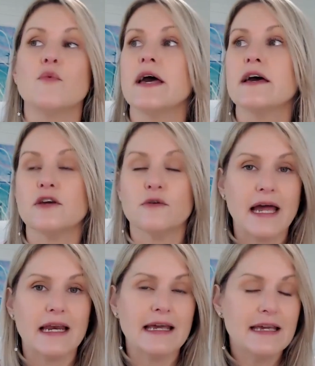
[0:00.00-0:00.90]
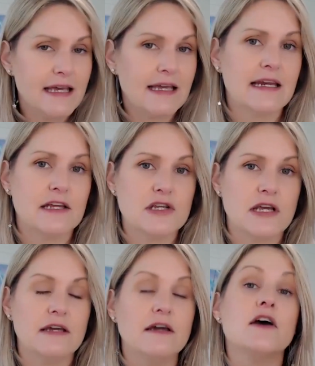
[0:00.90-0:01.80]
where you are leaking
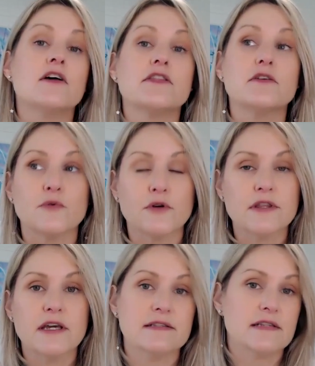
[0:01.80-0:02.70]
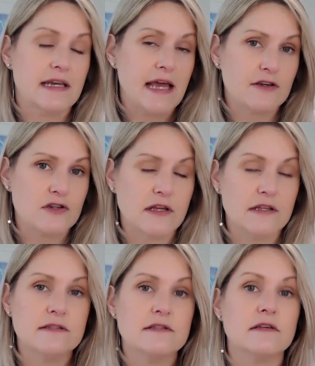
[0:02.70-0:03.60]
energy through these
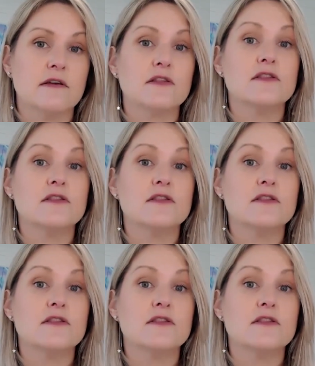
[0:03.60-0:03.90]
connections,